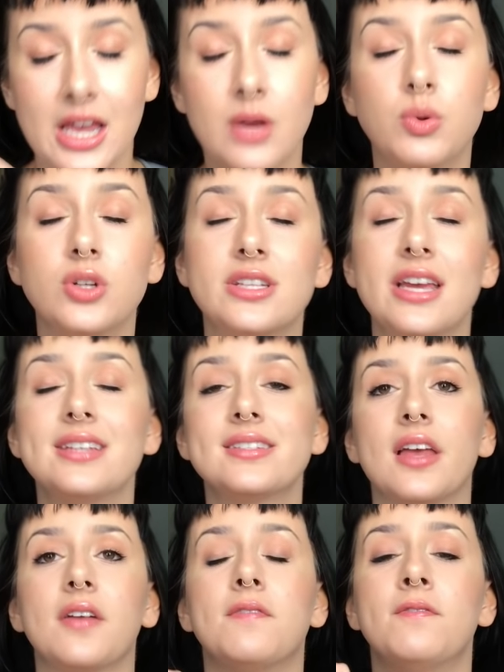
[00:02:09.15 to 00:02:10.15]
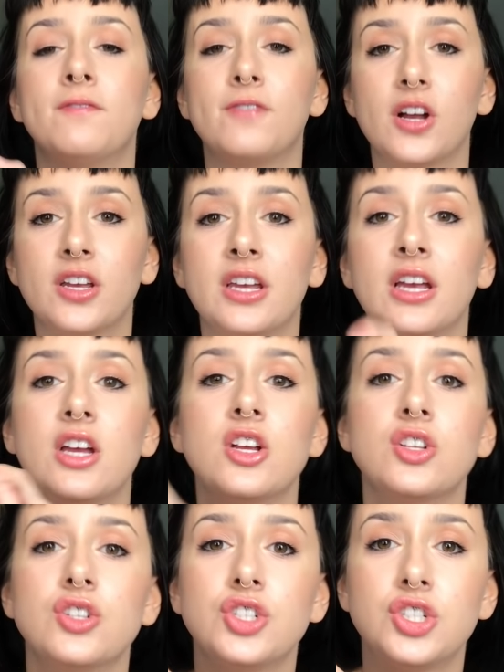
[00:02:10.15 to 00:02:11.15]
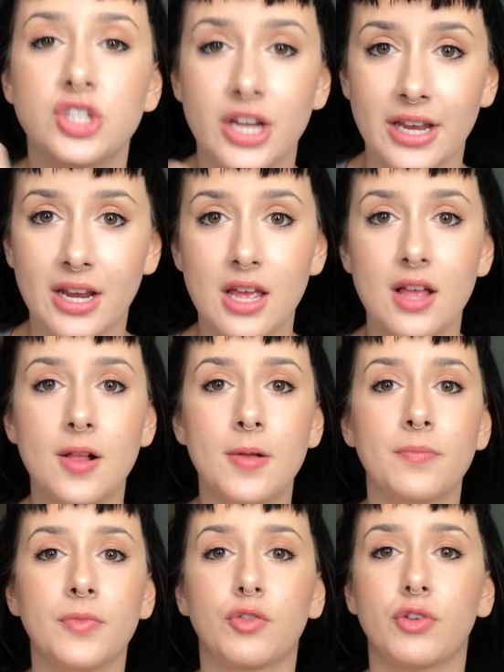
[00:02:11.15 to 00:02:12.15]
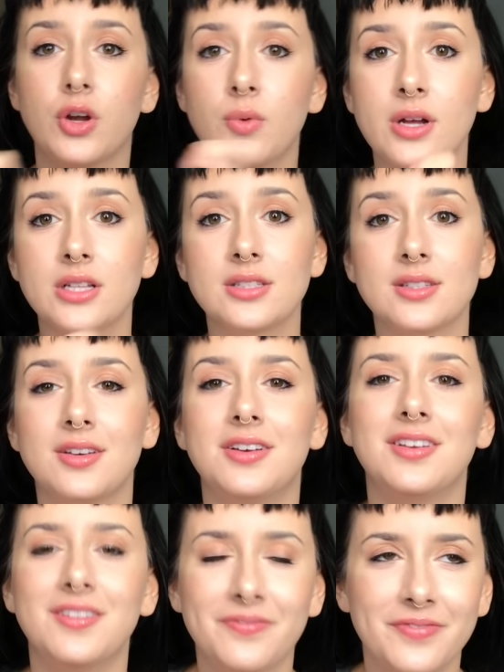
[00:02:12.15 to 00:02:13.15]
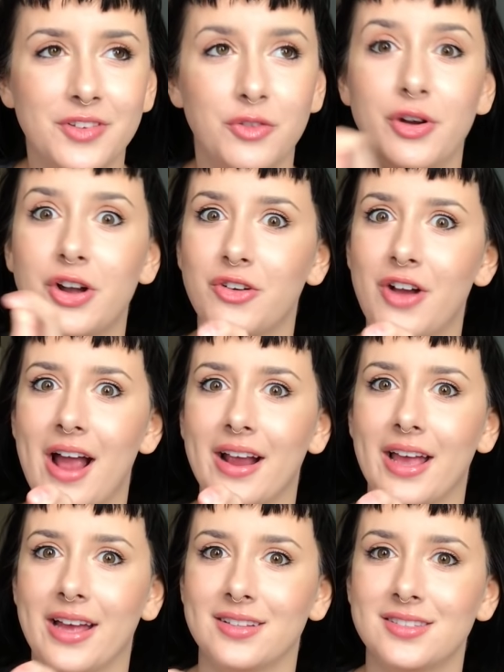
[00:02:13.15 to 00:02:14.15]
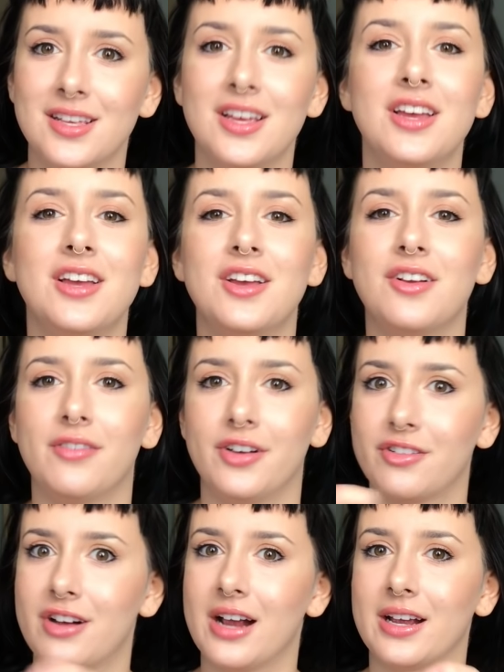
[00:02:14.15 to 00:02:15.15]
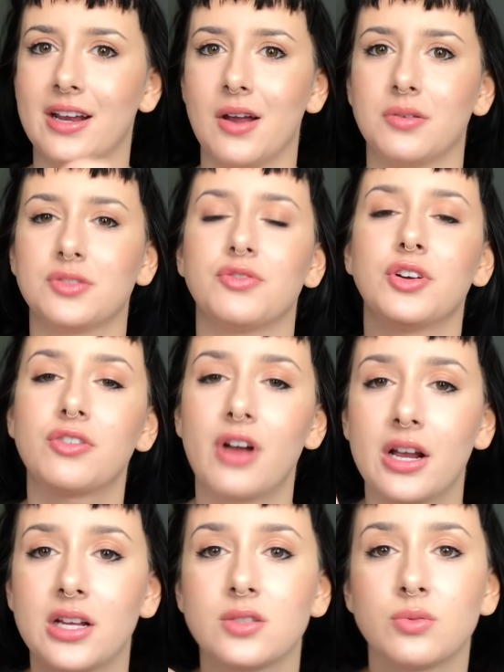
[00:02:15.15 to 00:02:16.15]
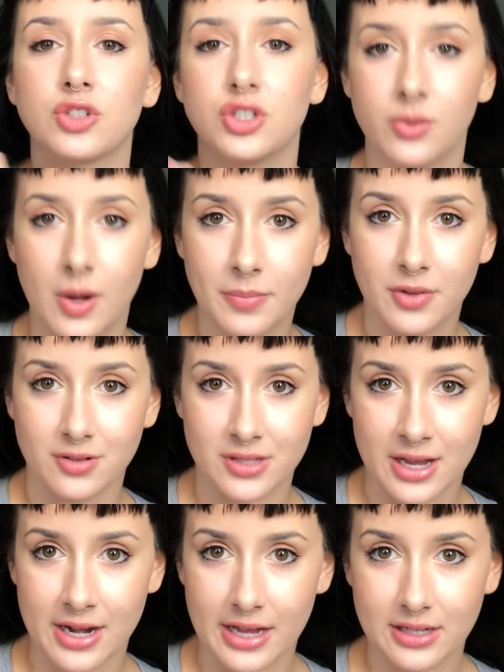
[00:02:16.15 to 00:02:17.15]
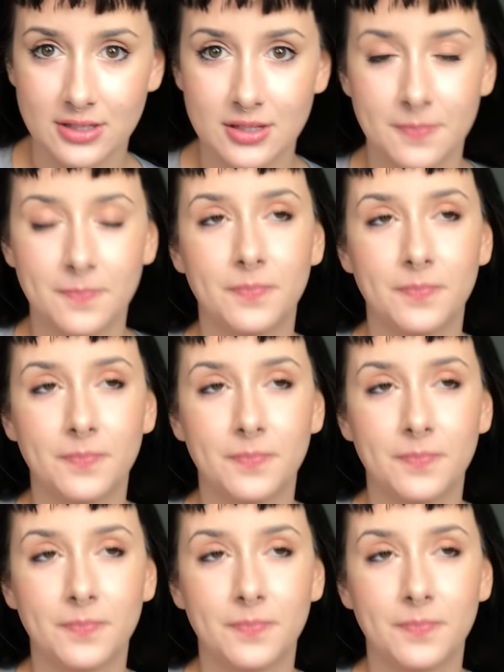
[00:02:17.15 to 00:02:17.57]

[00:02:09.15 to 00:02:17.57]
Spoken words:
It will taste like fucking shit. Real ones, real crackheads will chew up their Xanax.